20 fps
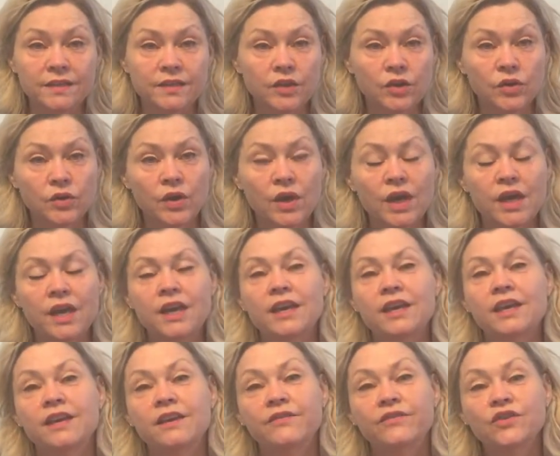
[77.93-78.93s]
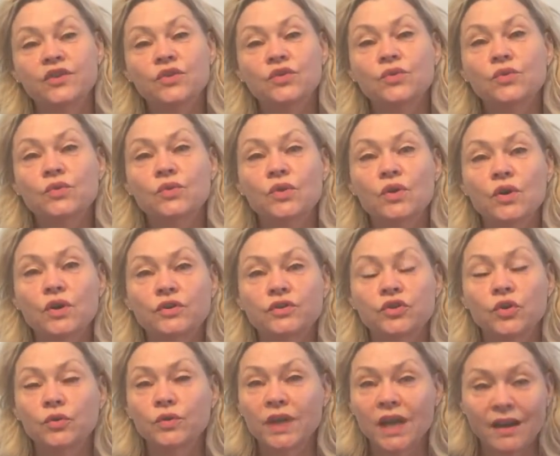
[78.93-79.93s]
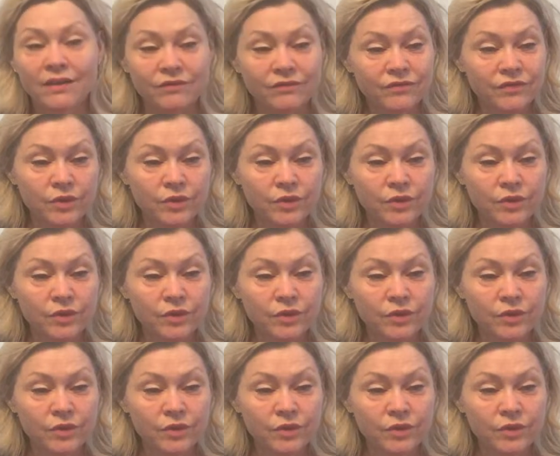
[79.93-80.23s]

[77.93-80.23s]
So if you don't have